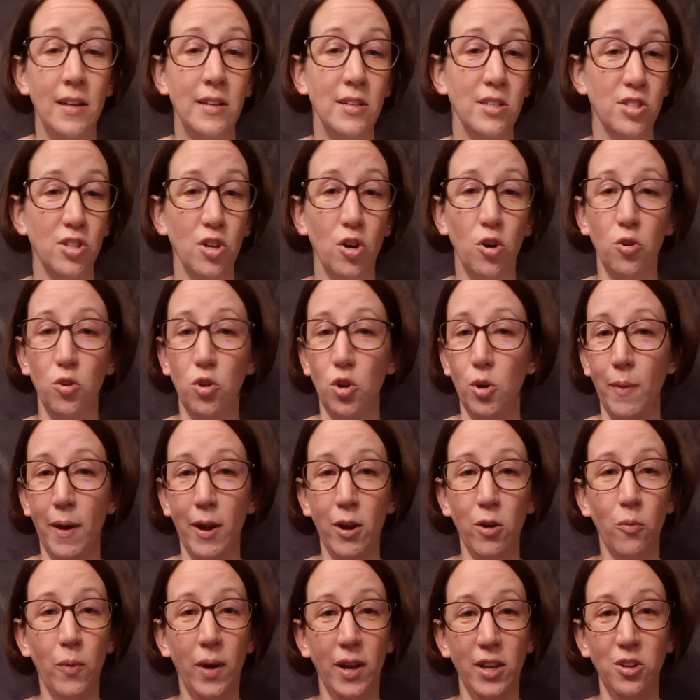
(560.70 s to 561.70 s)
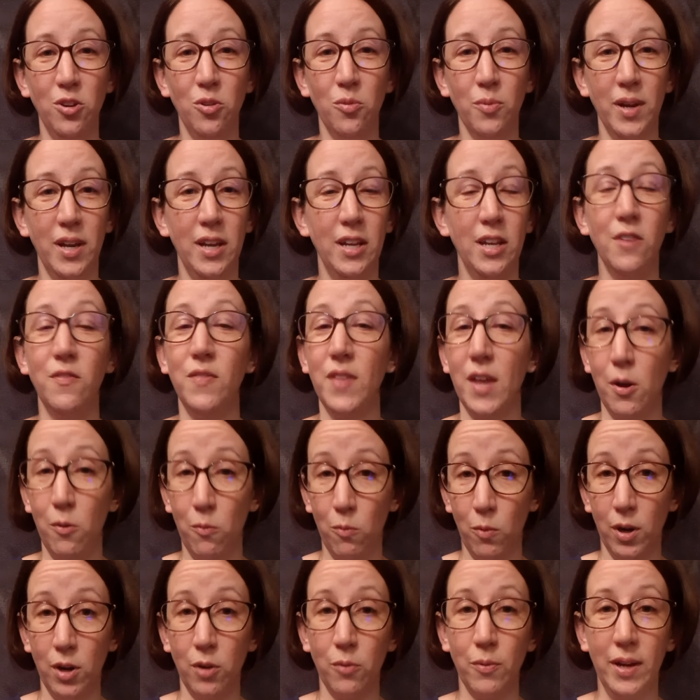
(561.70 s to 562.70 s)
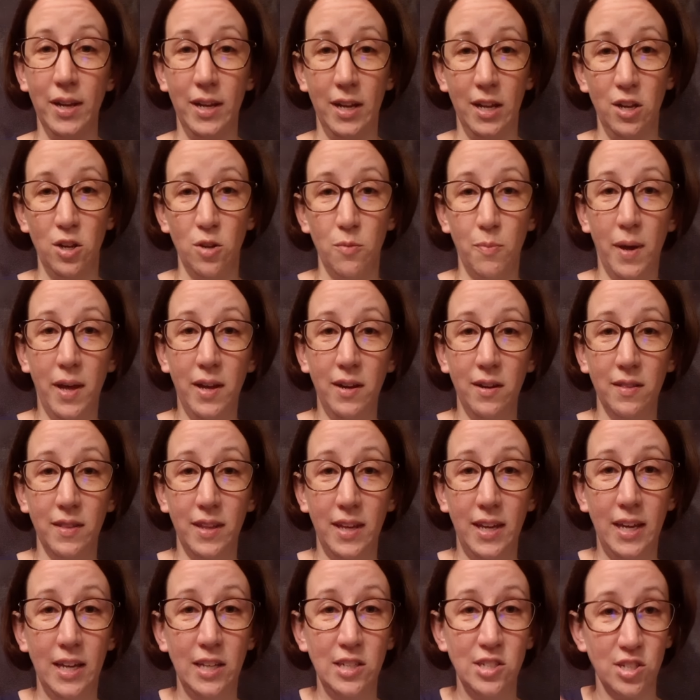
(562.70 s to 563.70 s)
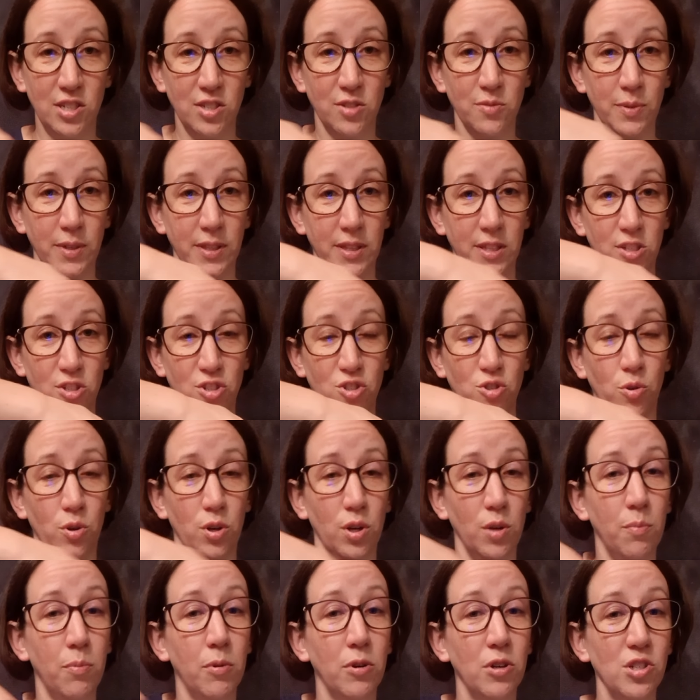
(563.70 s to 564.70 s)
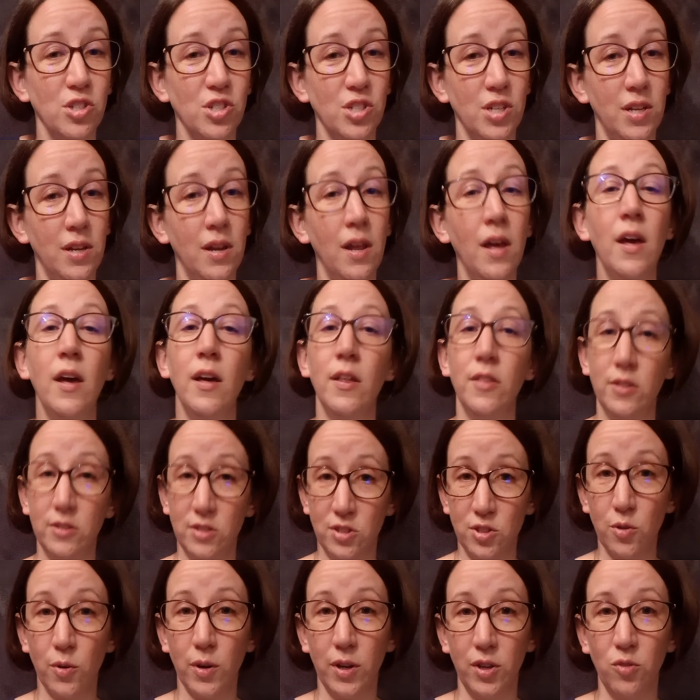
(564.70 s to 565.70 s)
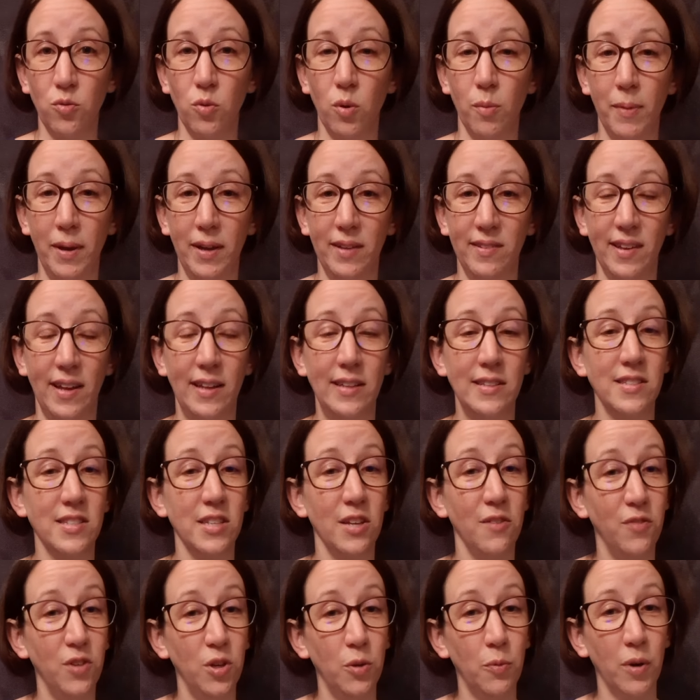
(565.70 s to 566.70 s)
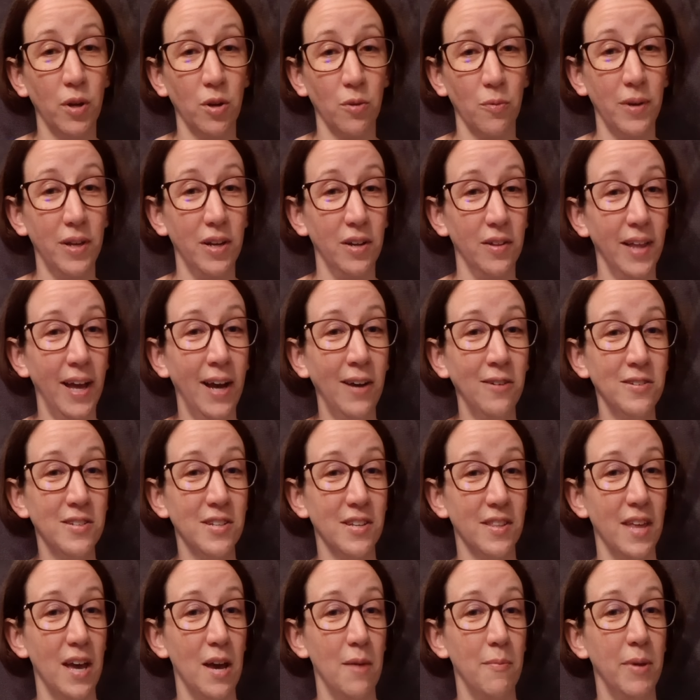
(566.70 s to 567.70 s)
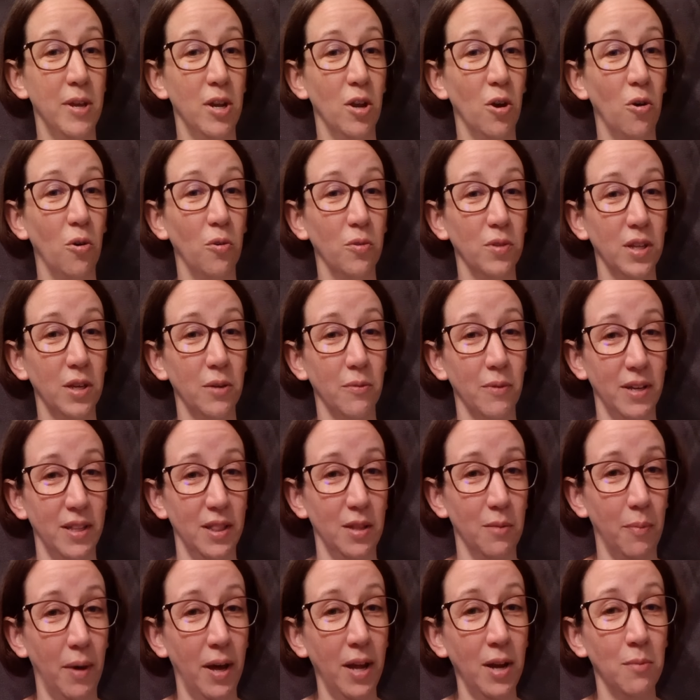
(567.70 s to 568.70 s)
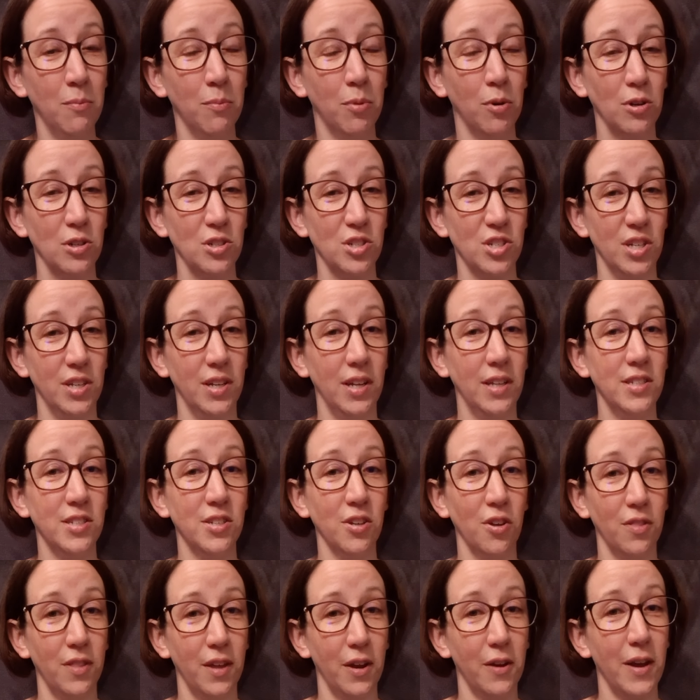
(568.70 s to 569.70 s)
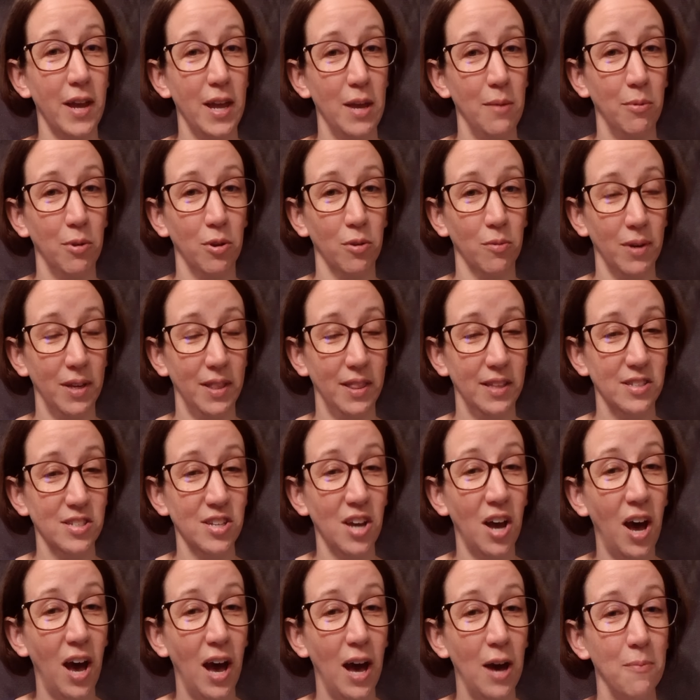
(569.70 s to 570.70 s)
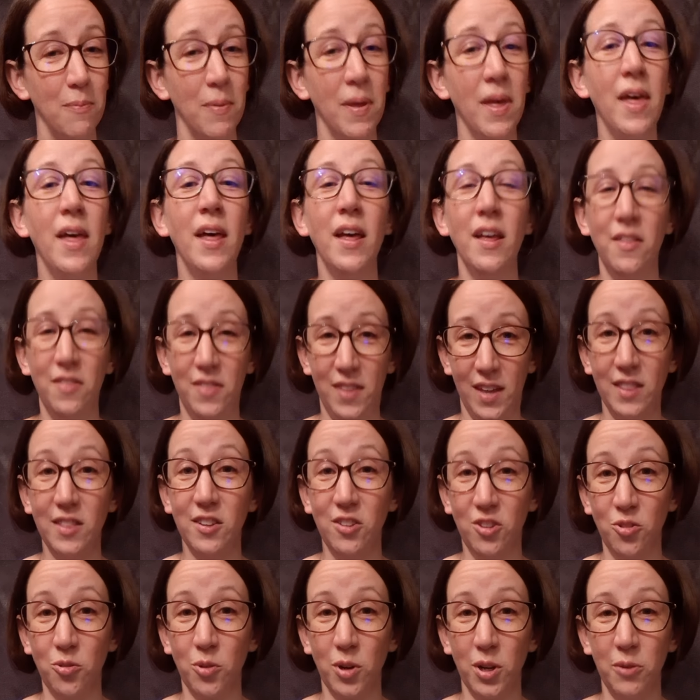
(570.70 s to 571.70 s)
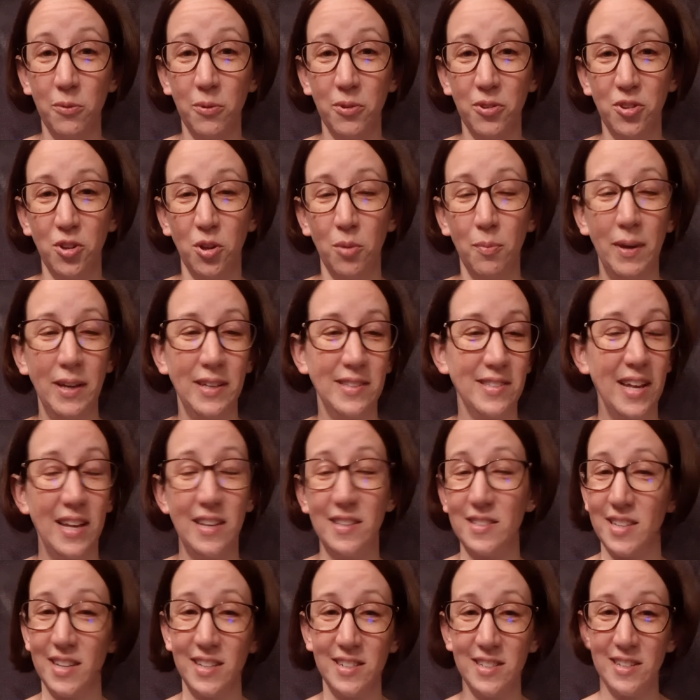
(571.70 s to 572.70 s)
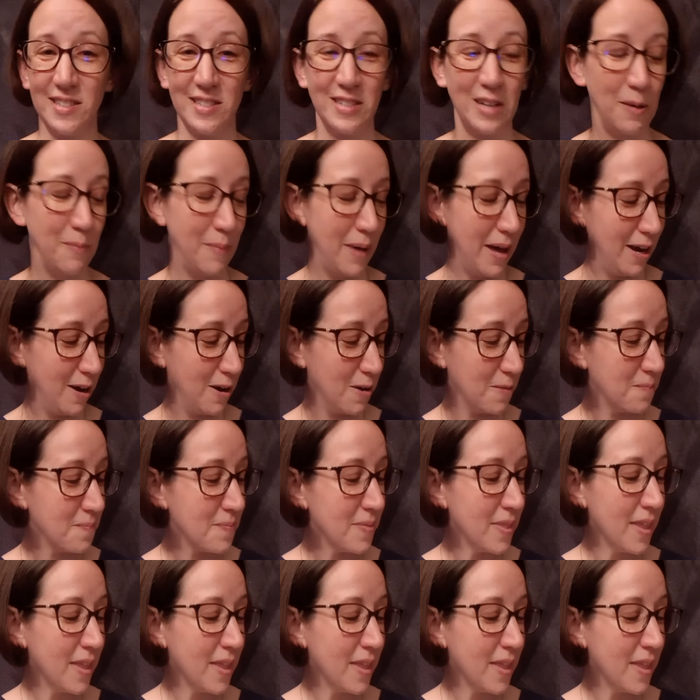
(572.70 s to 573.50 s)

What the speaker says: So no matter what you read, if they want to read independently and just read the shorter portion, the stories will make sense. If you want to read aloud to them and only read the bottom portion until they're able to read the top, then the story will still make sense. It does not matter.